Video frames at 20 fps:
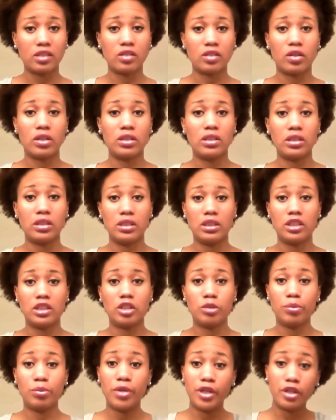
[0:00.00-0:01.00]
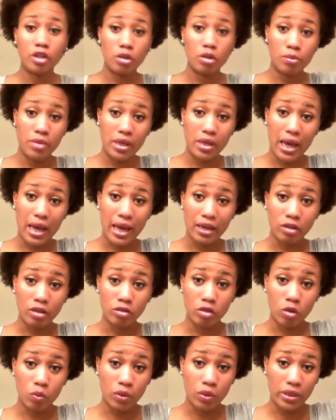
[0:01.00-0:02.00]
of started to disappear on me. I don't
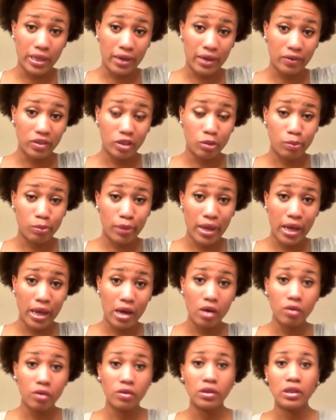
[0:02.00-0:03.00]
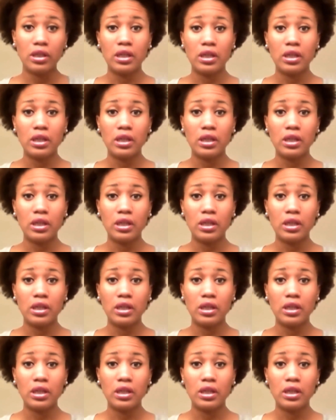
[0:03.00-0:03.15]
know what that was about.